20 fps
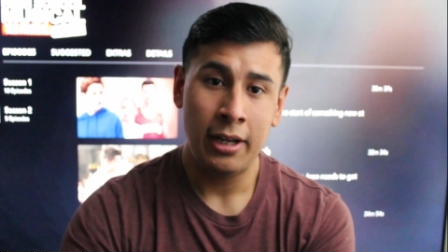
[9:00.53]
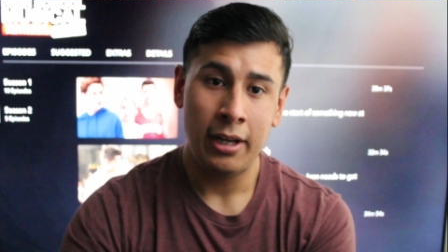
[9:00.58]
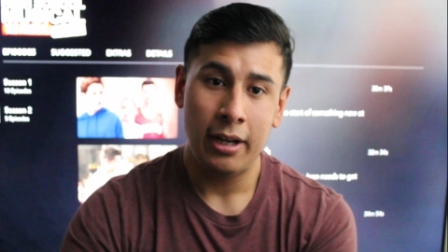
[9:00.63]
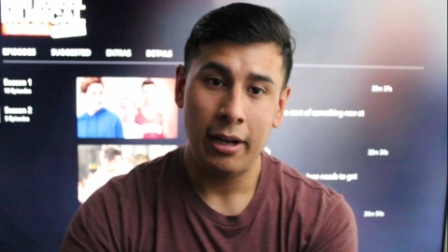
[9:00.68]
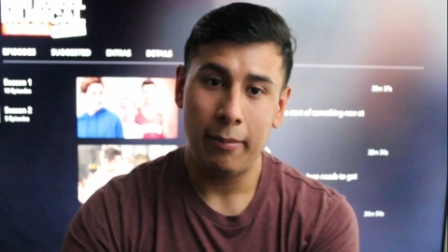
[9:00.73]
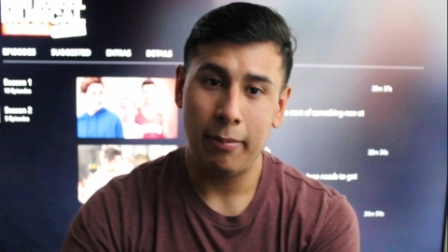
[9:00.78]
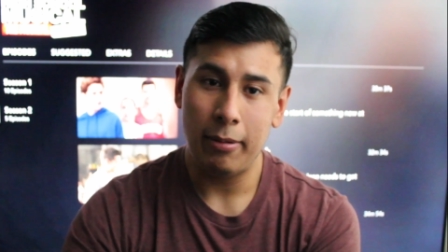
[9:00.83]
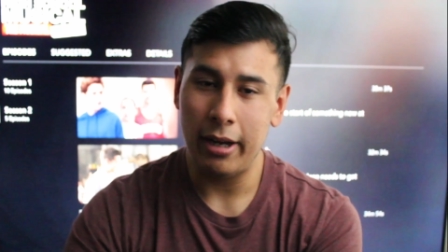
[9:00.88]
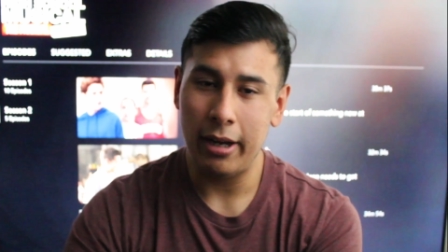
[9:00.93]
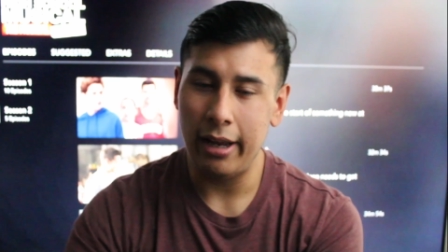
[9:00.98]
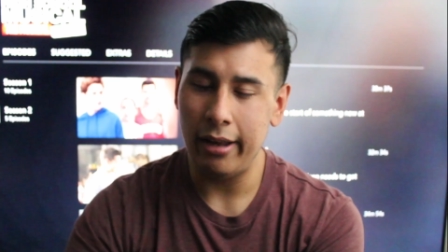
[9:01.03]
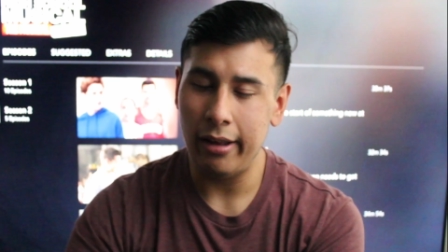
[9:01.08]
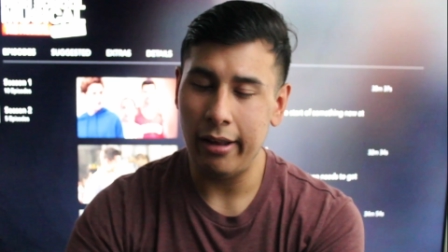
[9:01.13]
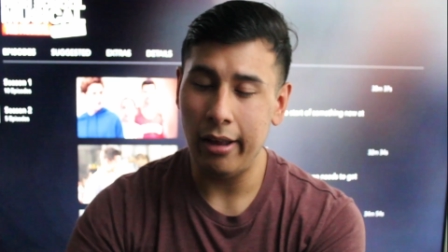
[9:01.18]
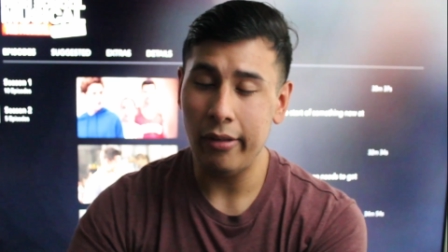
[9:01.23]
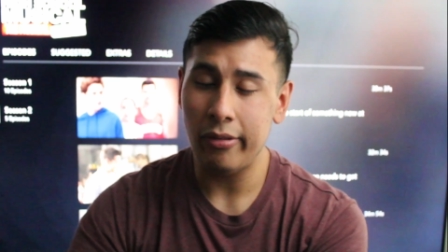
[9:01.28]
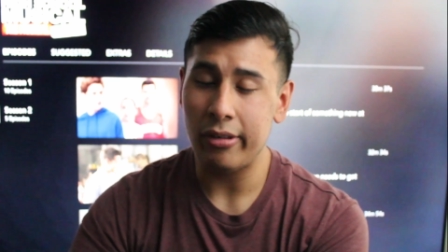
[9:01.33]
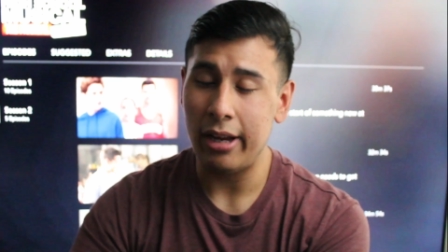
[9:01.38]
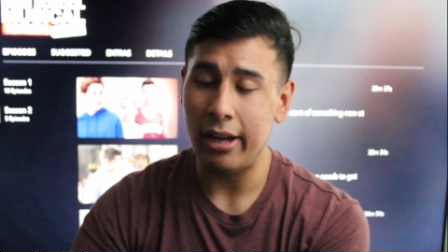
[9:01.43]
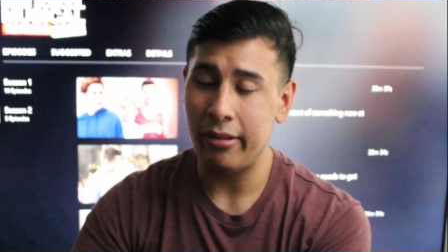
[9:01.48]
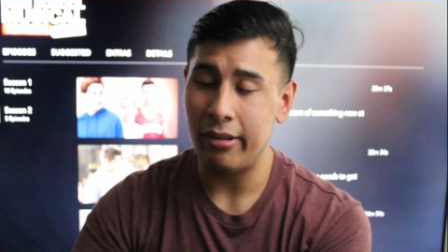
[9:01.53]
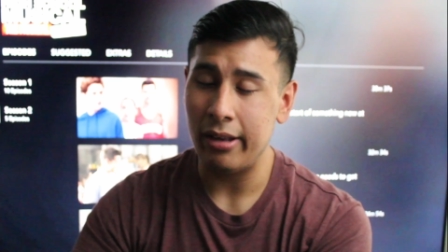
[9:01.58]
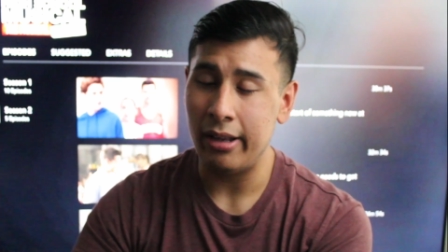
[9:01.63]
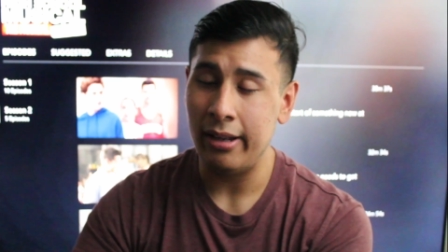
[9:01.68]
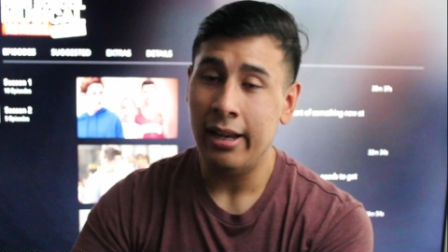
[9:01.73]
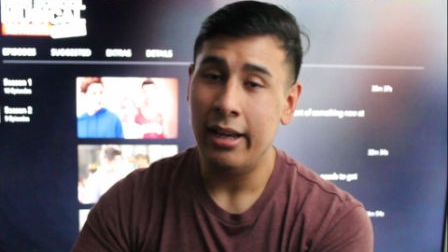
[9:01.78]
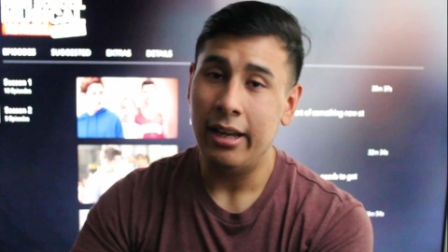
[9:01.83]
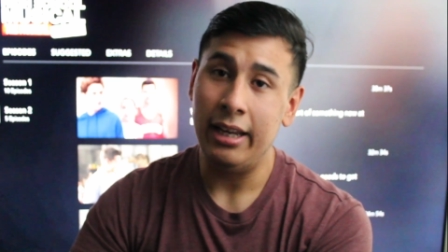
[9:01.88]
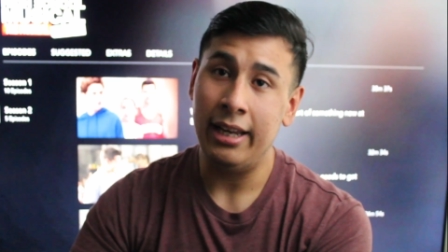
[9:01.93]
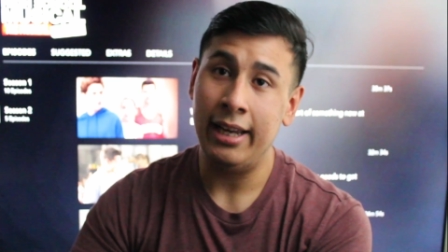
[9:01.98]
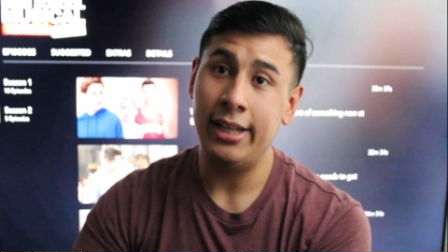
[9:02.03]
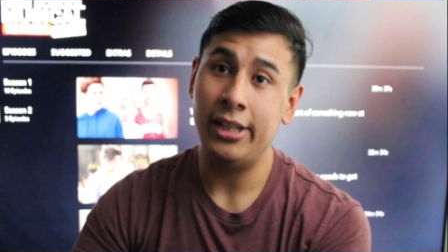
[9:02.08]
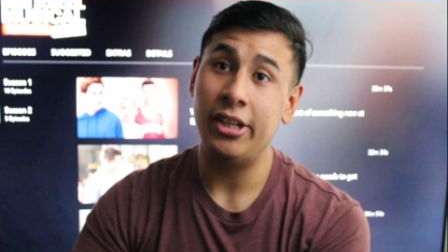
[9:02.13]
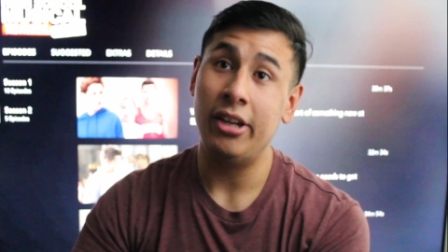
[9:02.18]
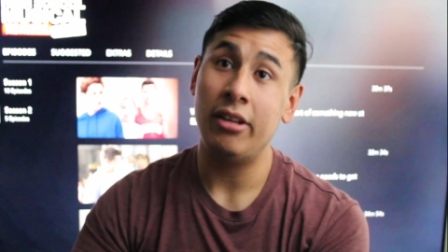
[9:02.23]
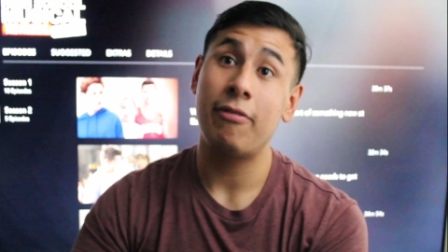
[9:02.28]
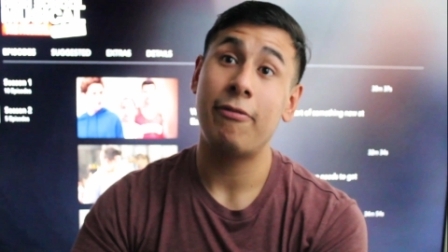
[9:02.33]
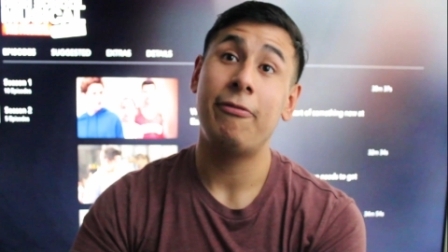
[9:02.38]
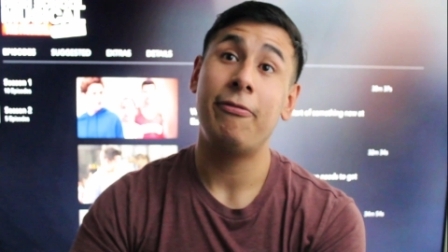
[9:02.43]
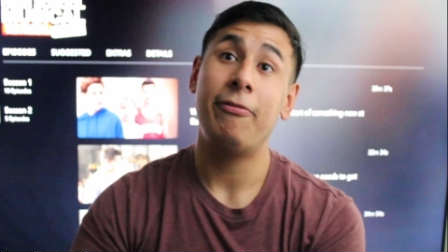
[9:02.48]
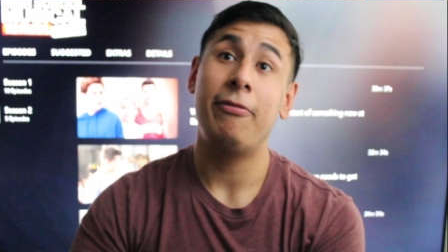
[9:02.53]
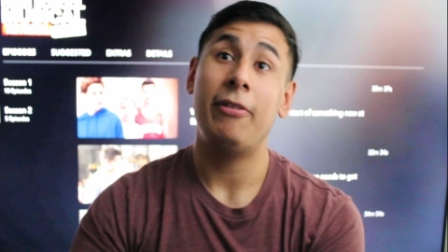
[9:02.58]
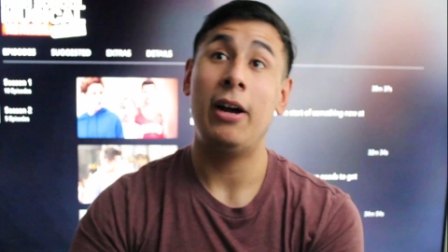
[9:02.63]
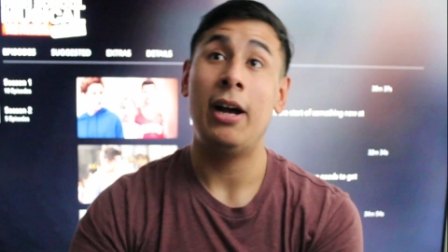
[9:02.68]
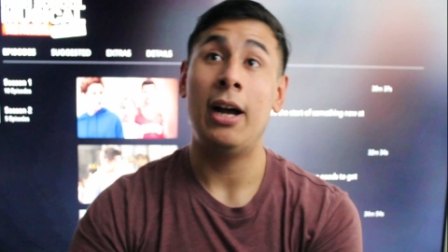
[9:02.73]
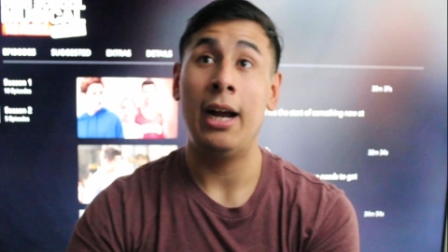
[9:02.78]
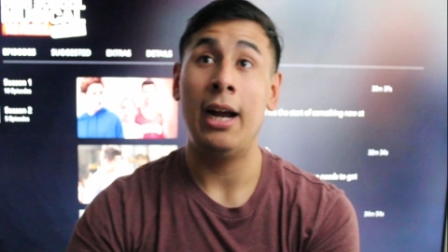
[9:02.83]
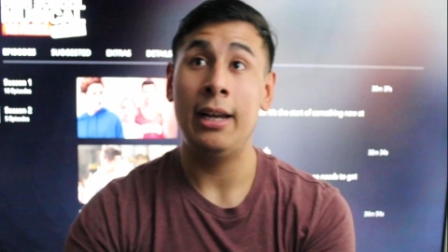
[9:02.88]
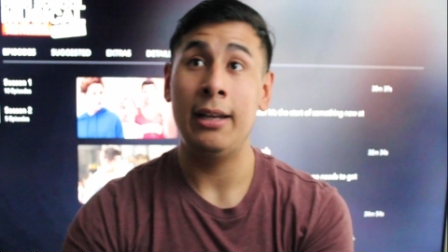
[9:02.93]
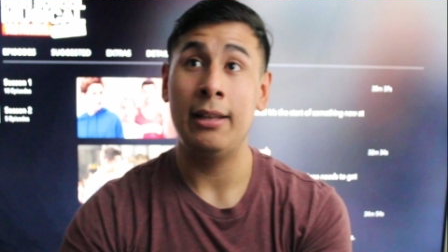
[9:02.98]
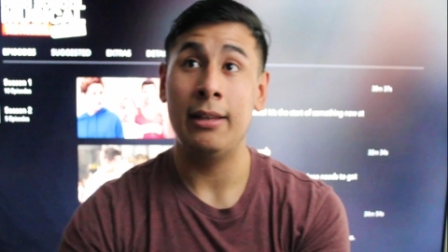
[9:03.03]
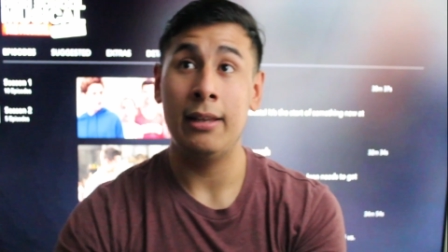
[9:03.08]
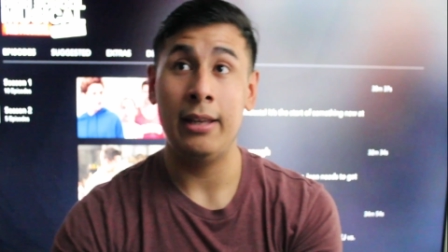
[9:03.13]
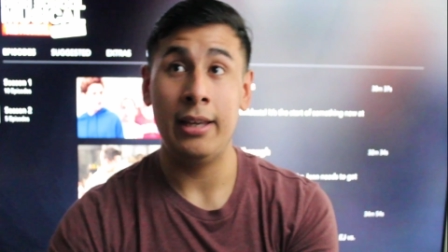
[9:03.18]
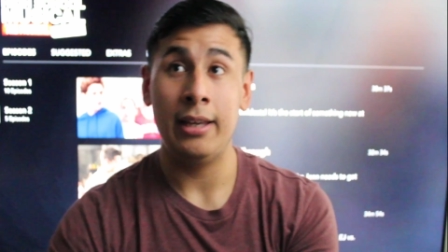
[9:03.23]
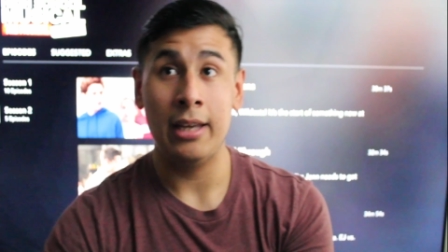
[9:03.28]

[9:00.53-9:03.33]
But it is nice that E J's finally